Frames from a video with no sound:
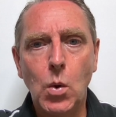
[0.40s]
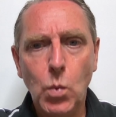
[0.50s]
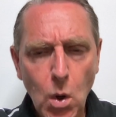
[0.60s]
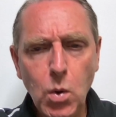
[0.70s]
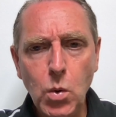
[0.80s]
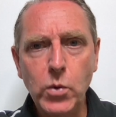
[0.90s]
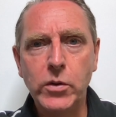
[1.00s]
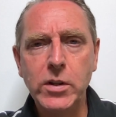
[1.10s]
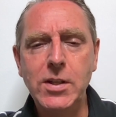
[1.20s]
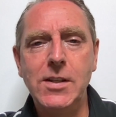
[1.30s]
Woo!
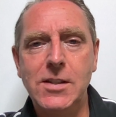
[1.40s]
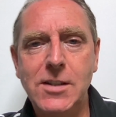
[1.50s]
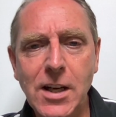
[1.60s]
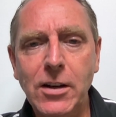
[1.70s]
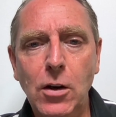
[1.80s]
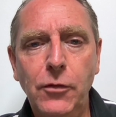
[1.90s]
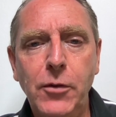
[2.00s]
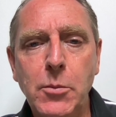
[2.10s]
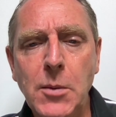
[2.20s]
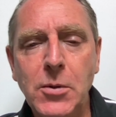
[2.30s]
This is Daryl
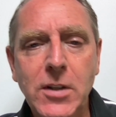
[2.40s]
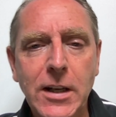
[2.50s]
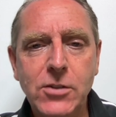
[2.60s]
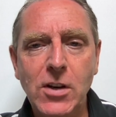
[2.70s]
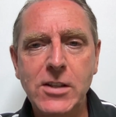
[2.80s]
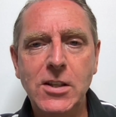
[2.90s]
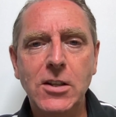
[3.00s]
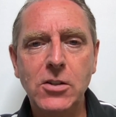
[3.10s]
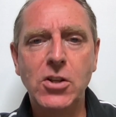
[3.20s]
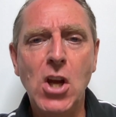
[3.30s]
from Crypto Daily Trade
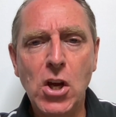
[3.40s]
Signals,